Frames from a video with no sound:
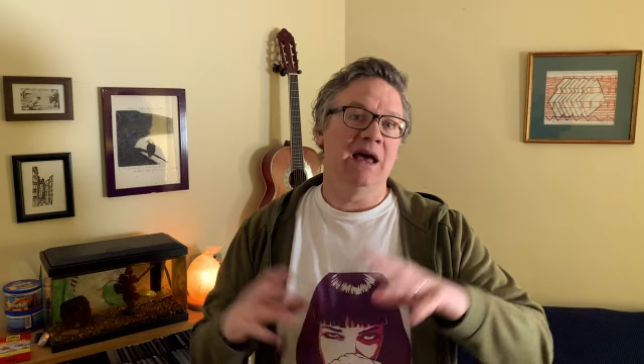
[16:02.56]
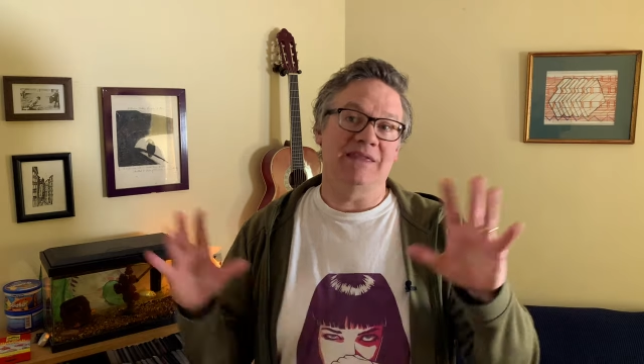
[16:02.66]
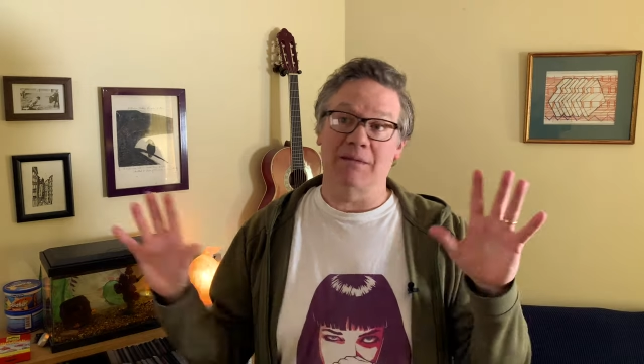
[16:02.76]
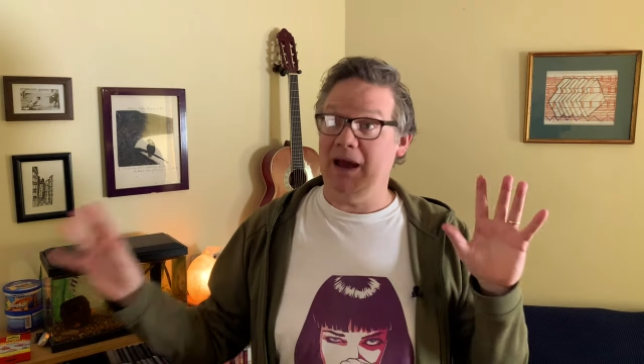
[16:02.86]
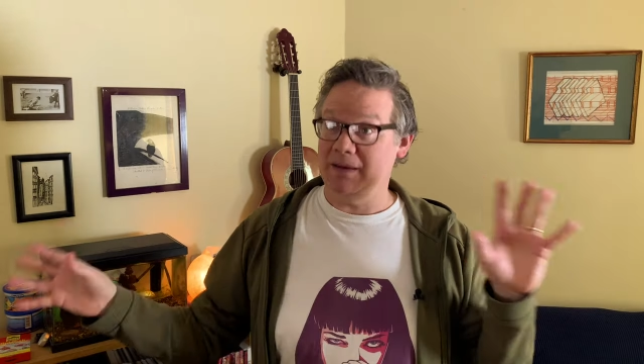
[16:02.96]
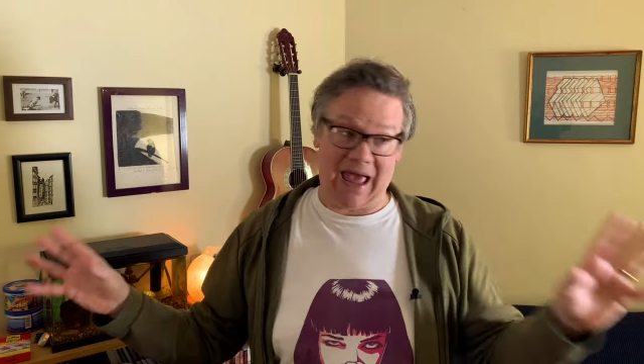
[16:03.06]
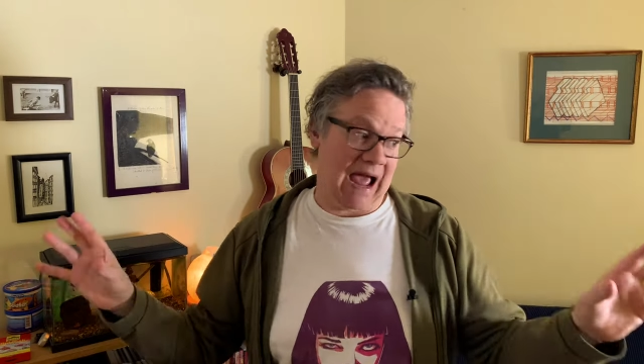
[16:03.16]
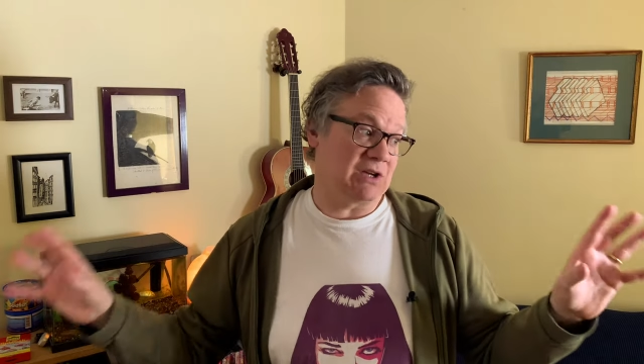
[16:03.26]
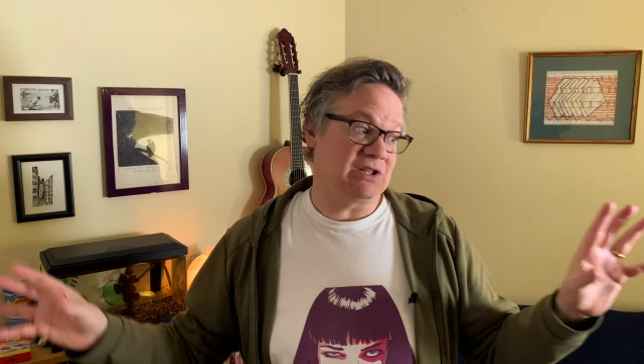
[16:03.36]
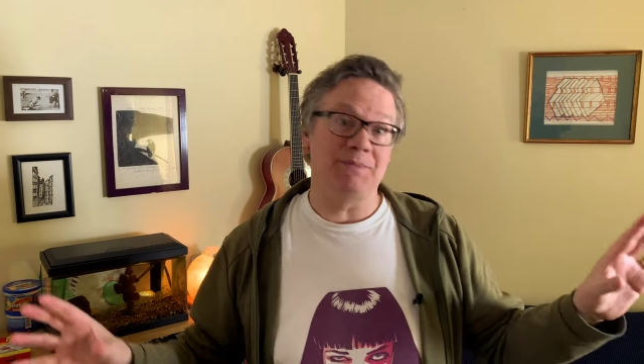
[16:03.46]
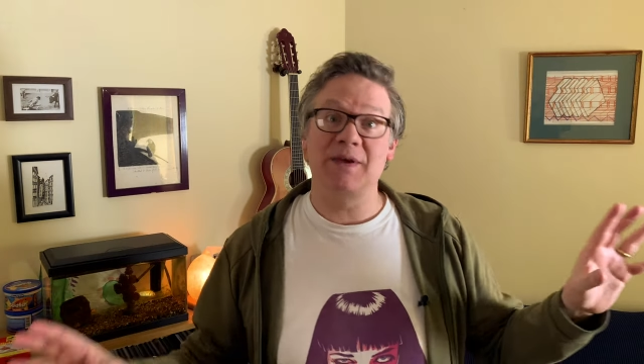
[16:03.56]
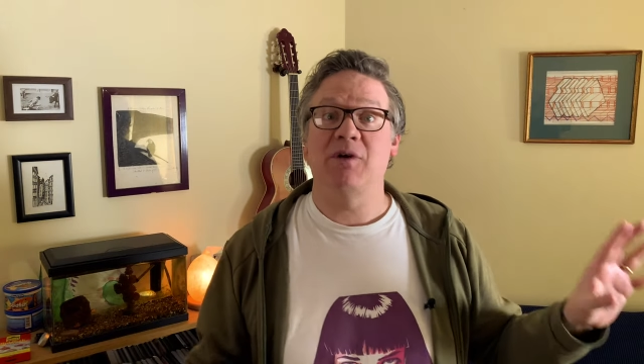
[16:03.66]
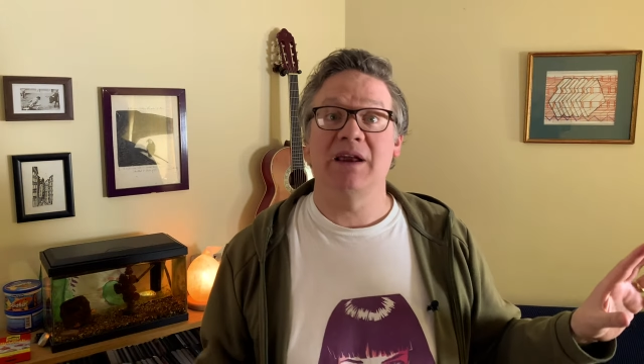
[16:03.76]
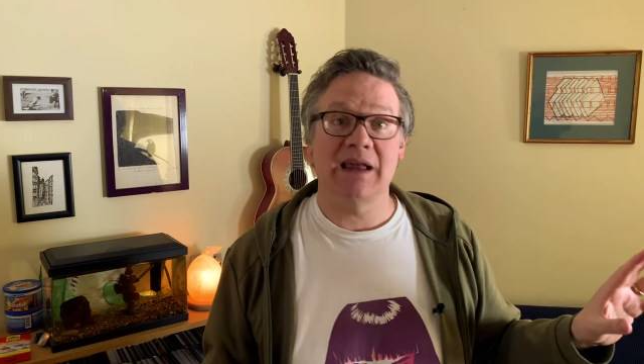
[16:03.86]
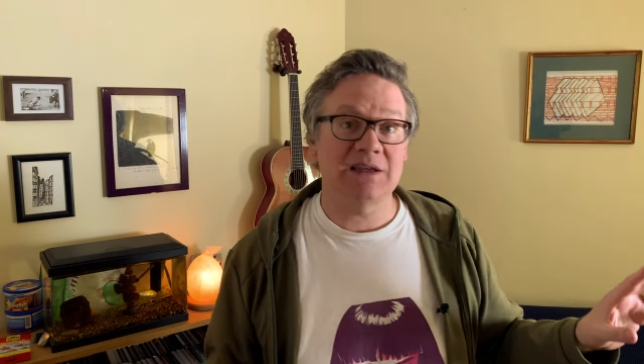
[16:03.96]
They might actually be
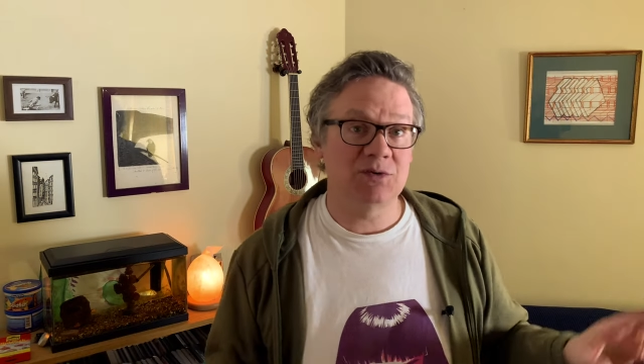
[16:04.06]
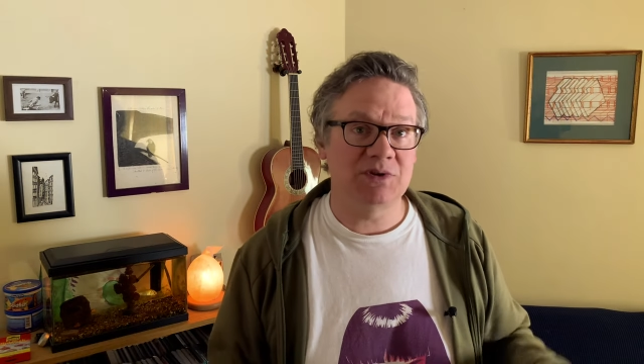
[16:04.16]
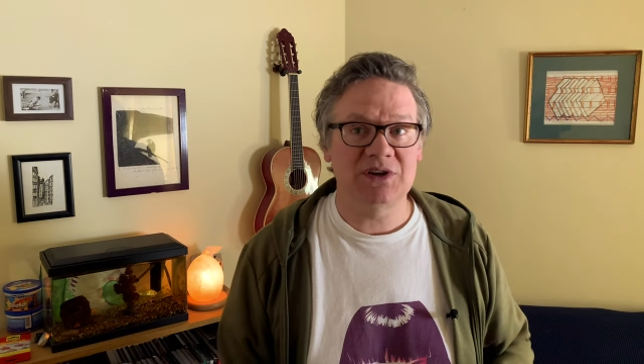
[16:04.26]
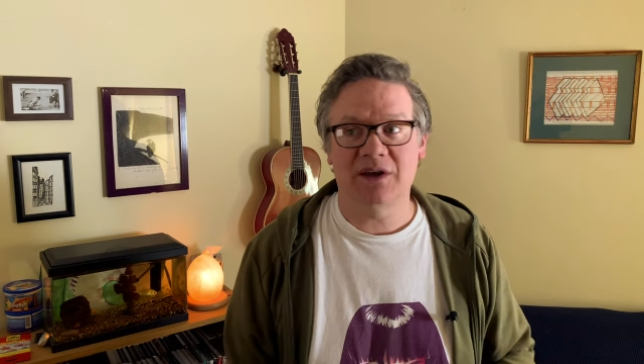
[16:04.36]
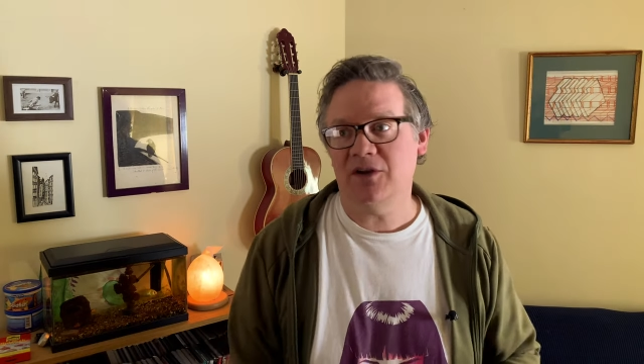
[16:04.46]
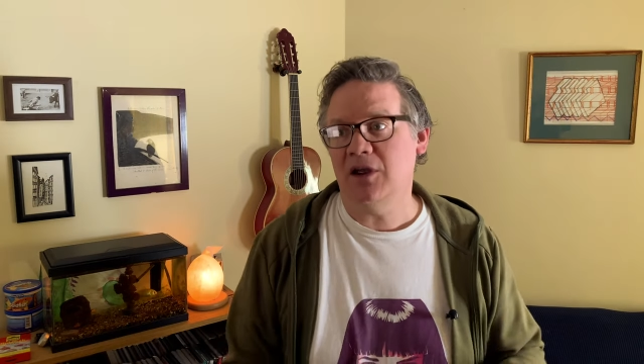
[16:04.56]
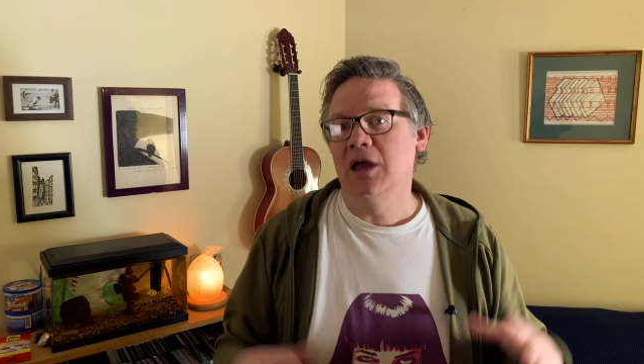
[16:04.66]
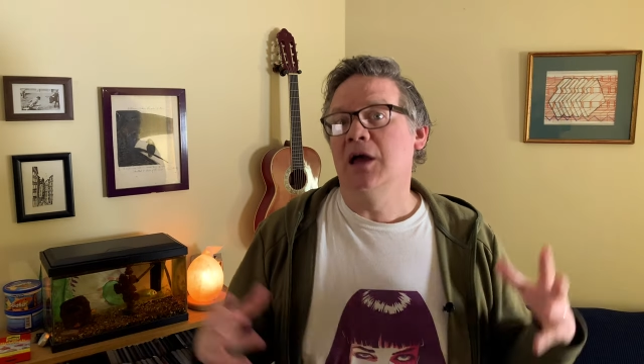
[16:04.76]
right next to each other.